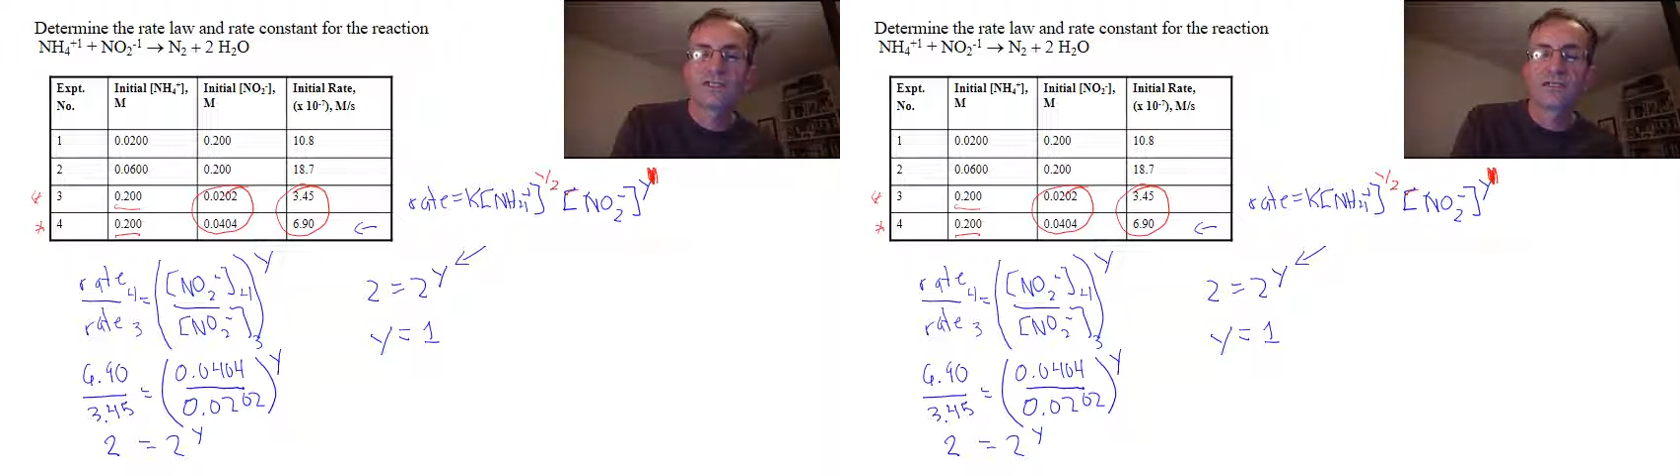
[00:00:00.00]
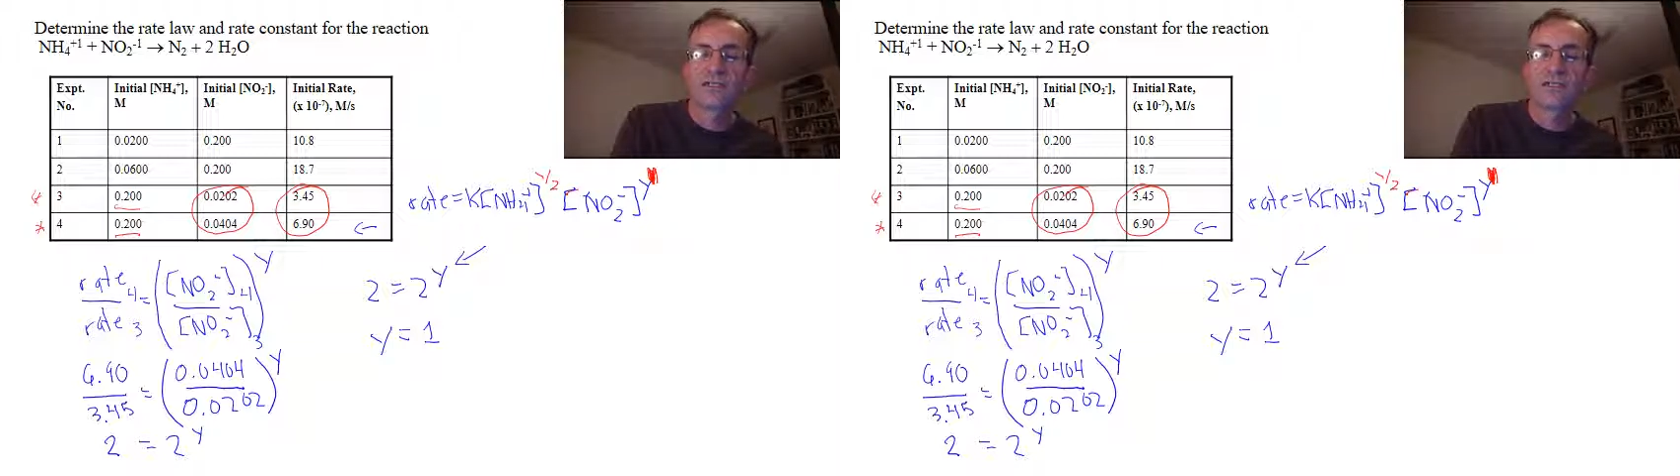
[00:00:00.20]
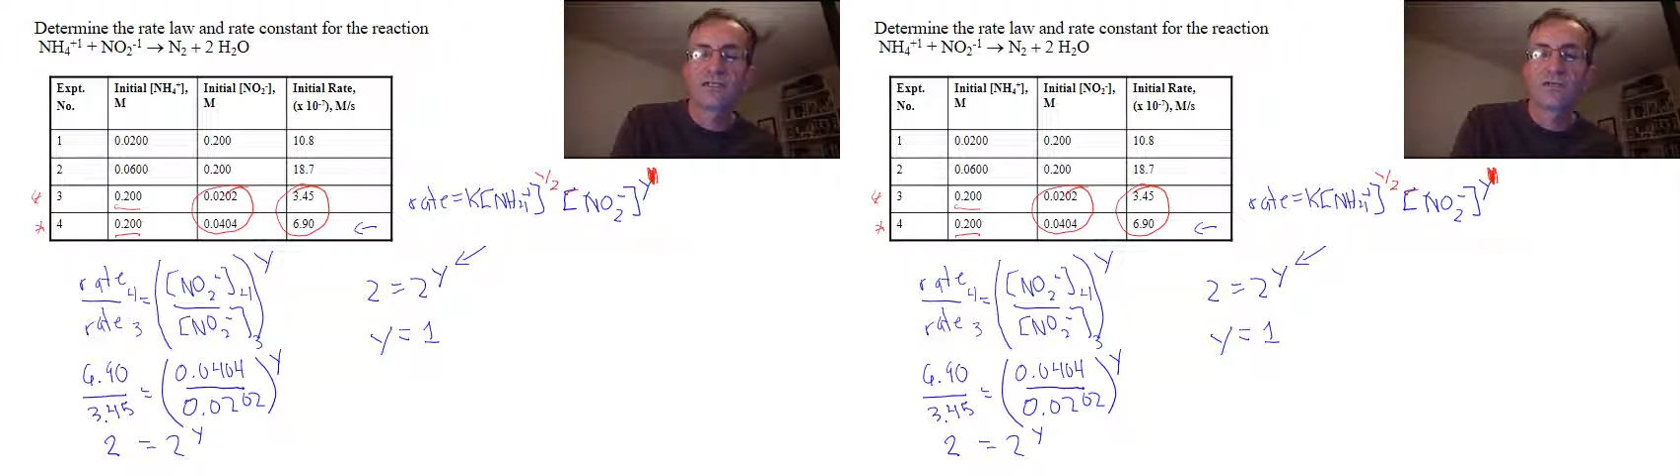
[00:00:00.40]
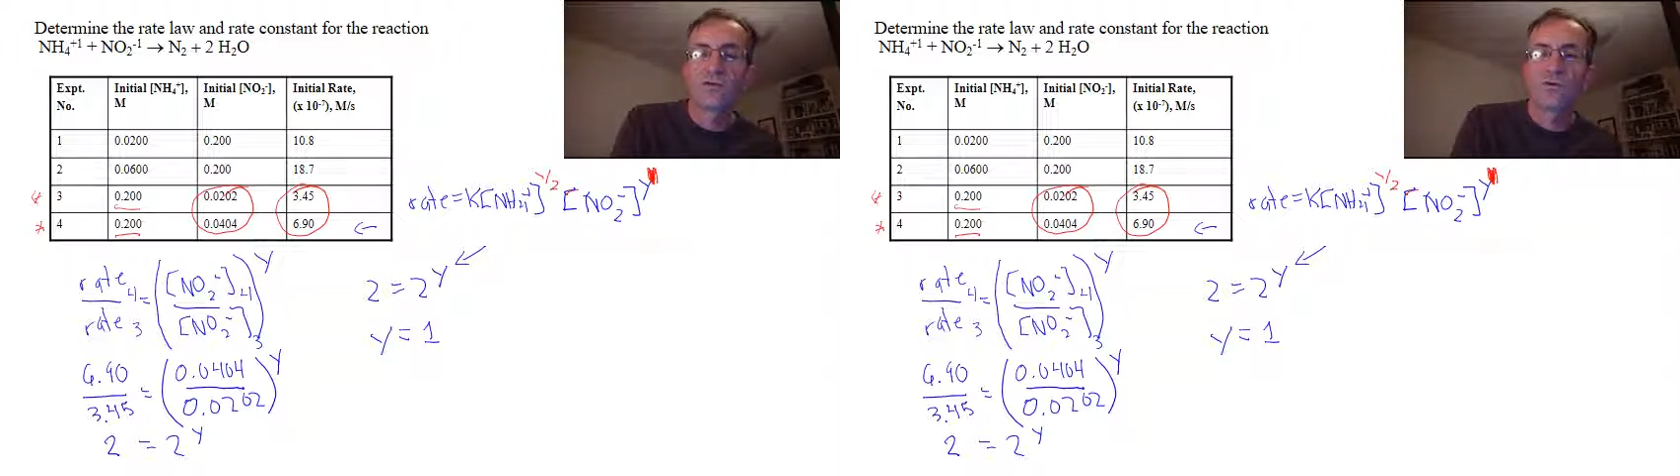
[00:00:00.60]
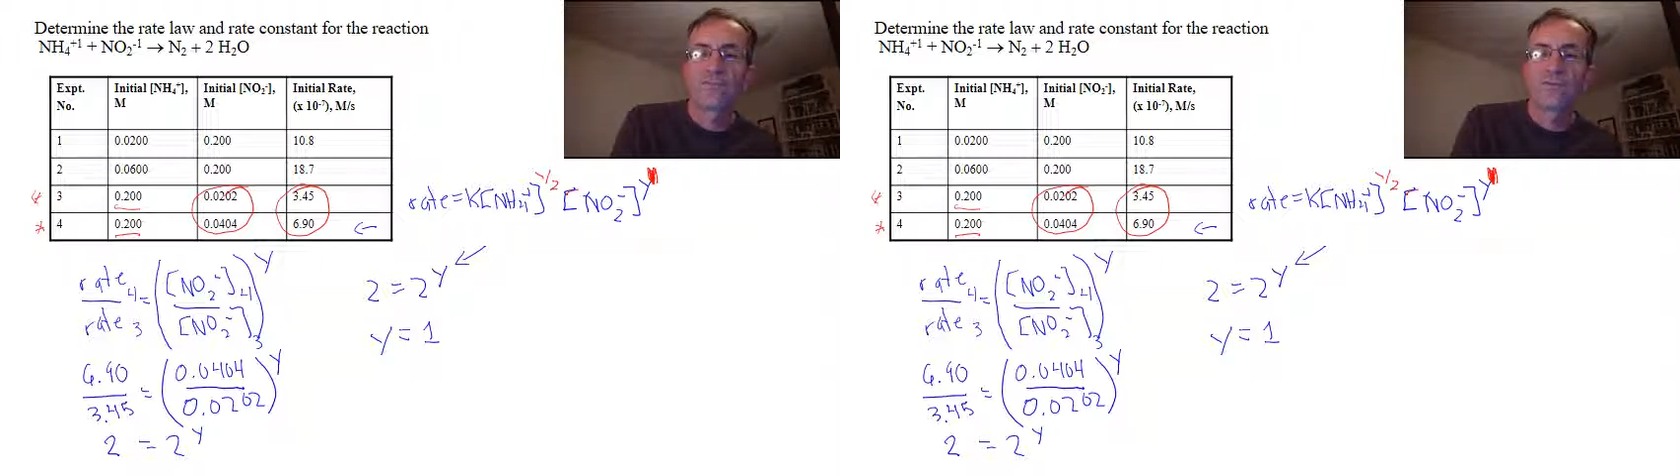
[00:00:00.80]
of
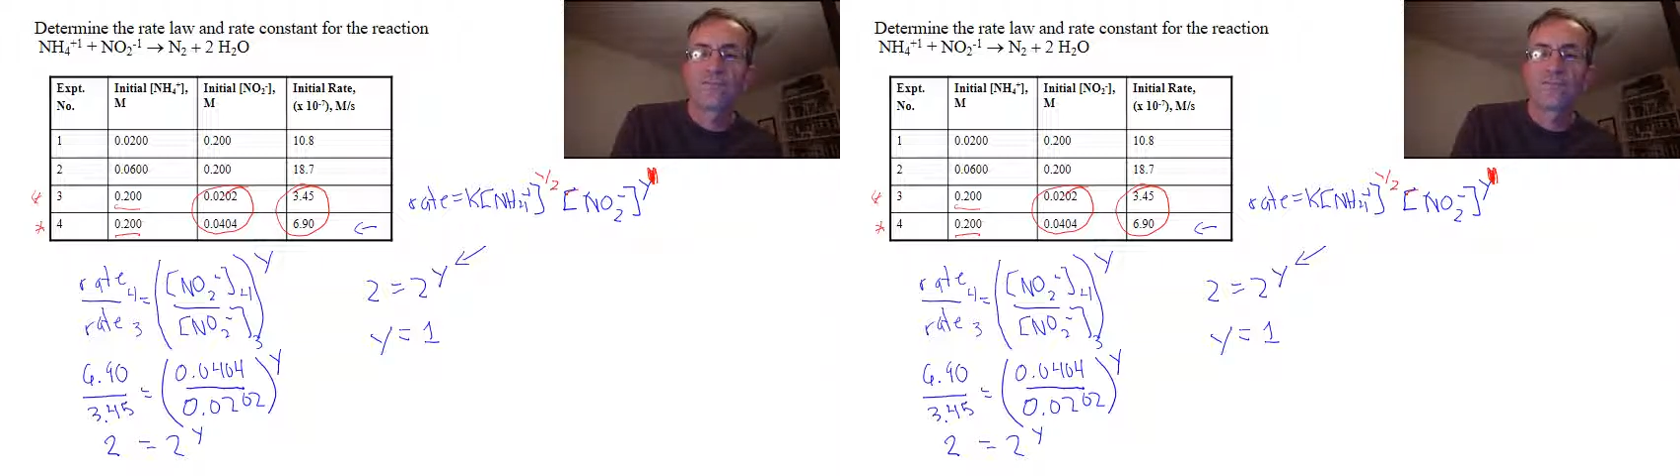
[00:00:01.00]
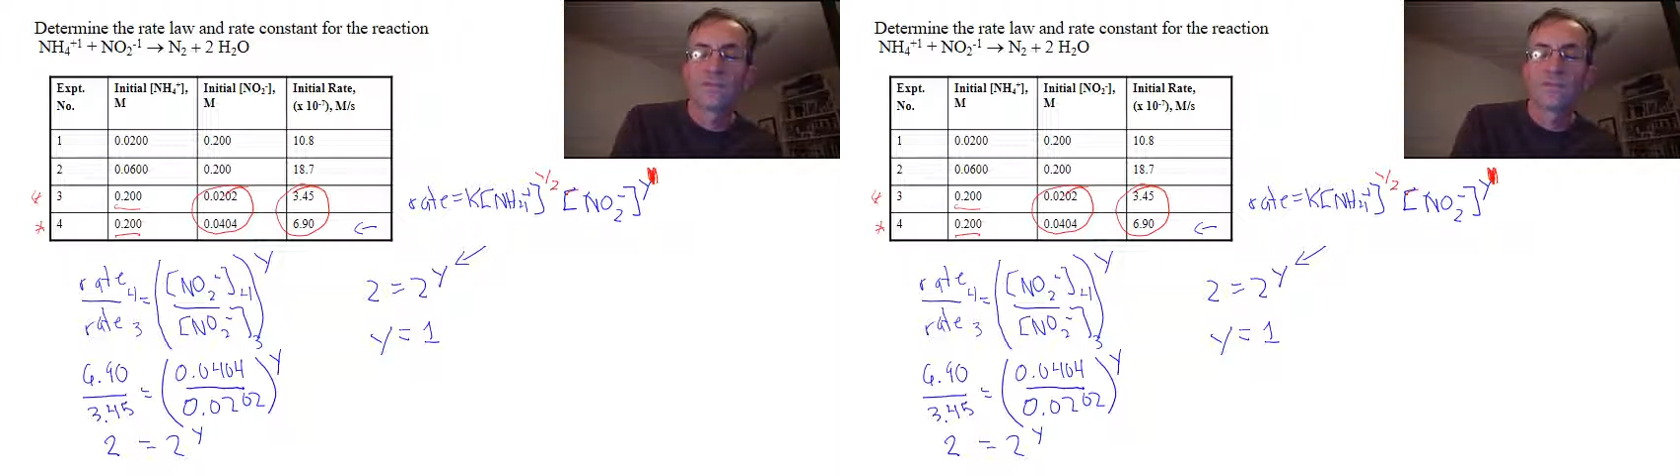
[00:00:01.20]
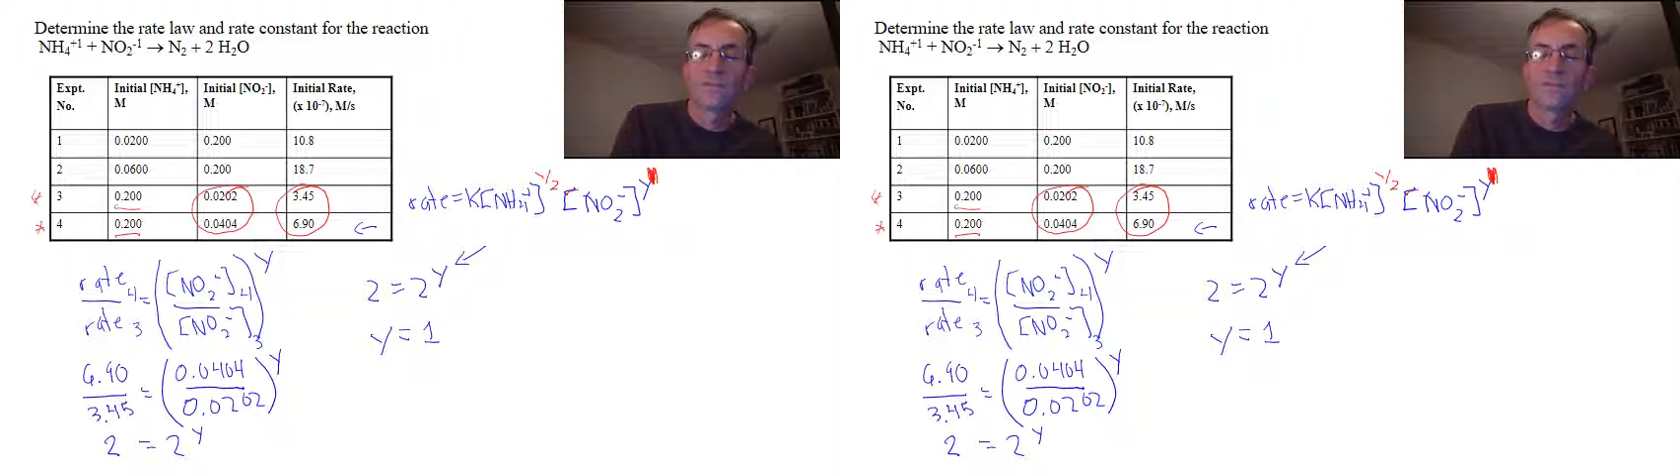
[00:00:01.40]
ammonium,